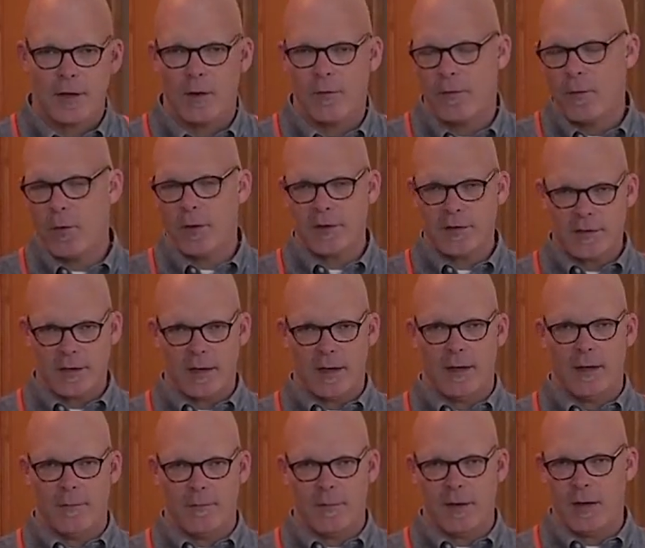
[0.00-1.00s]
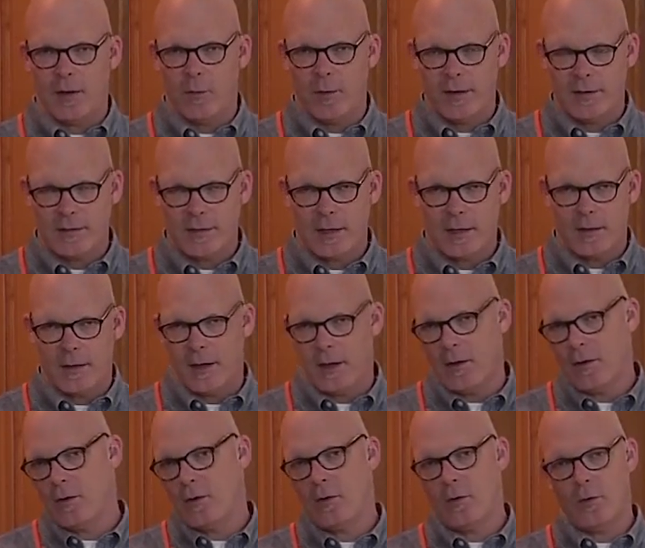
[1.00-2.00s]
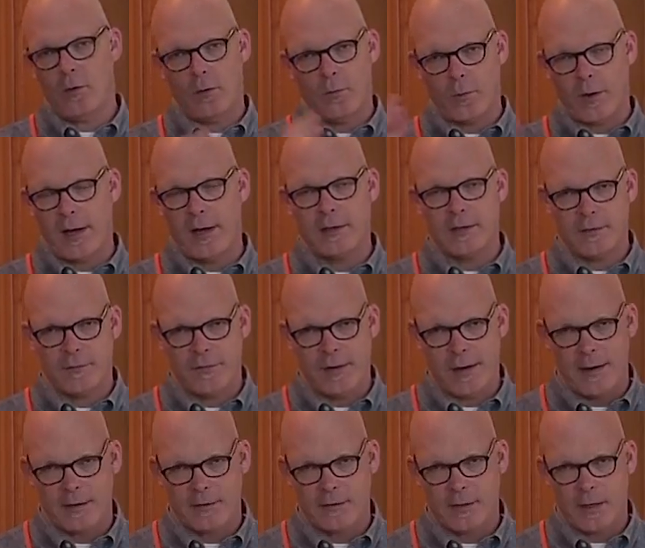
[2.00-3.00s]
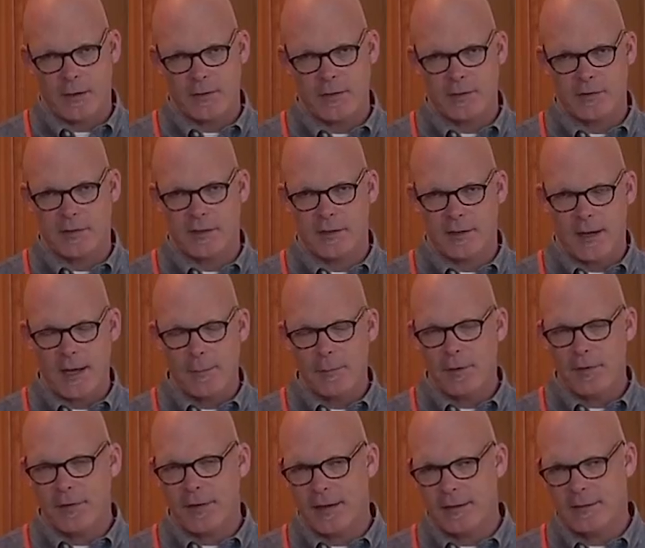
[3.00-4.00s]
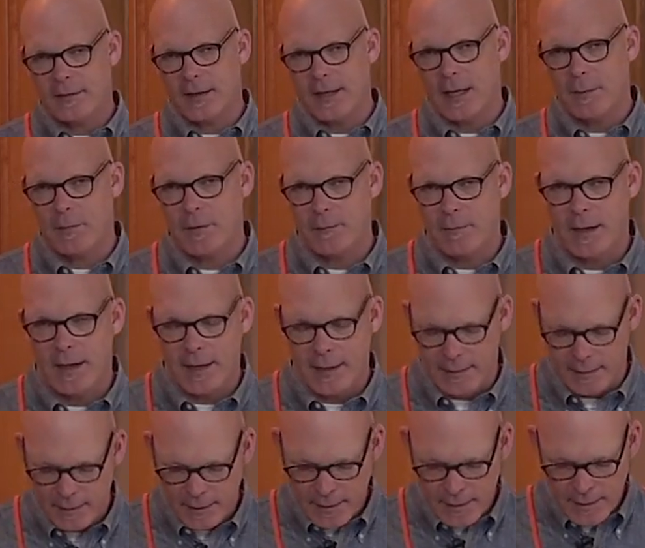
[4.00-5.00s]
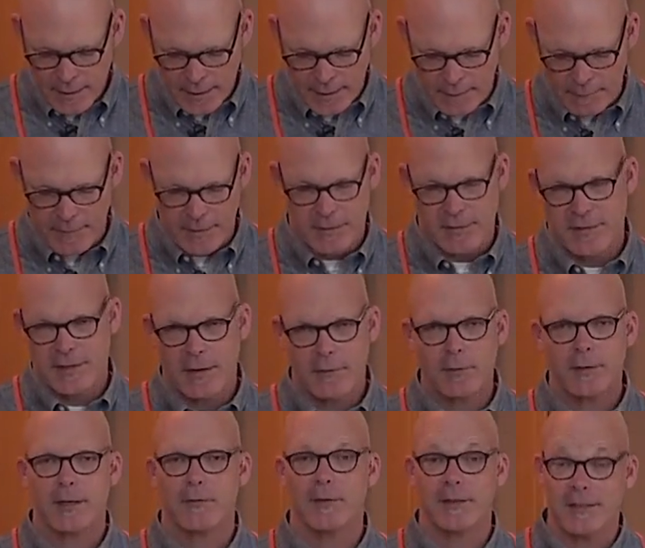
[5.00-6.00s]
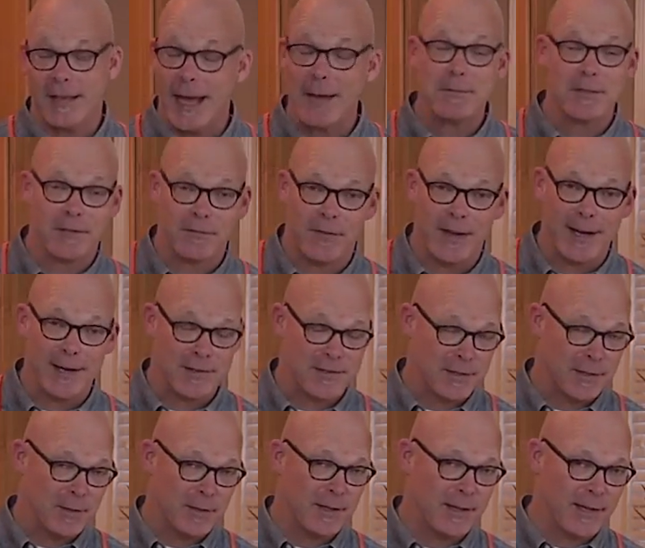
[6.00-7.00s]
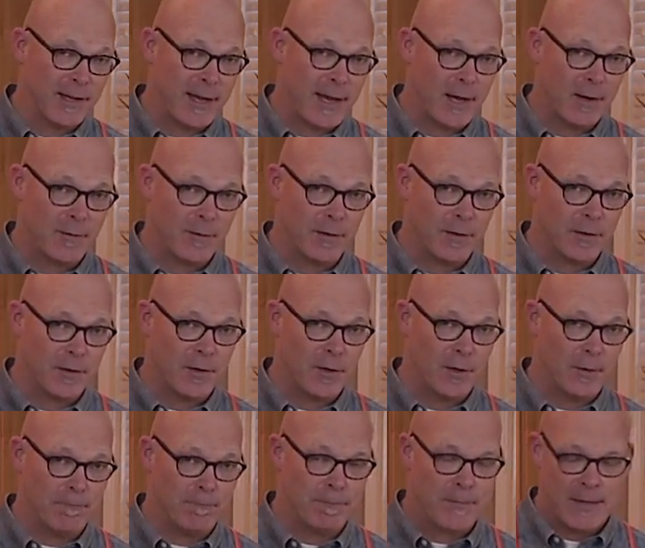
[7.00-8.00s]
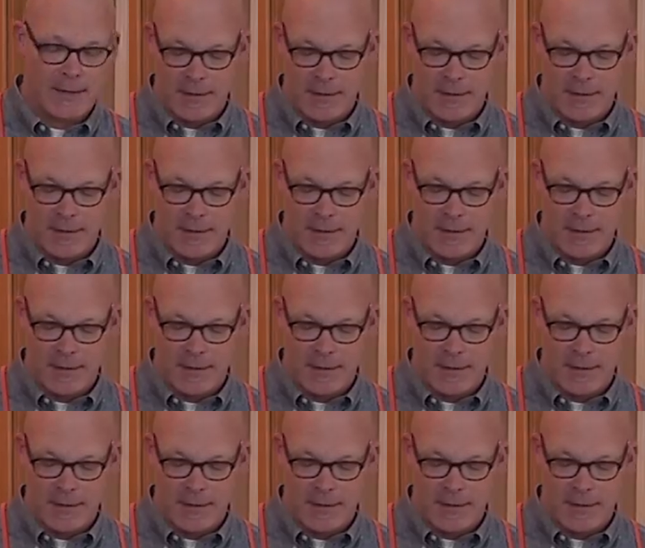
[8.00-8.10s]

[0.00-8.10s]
So of course, we sell a whole range of fire extinguishers, and a couple of things to keep in mind. There are several different types of fires that you can encounter in your home.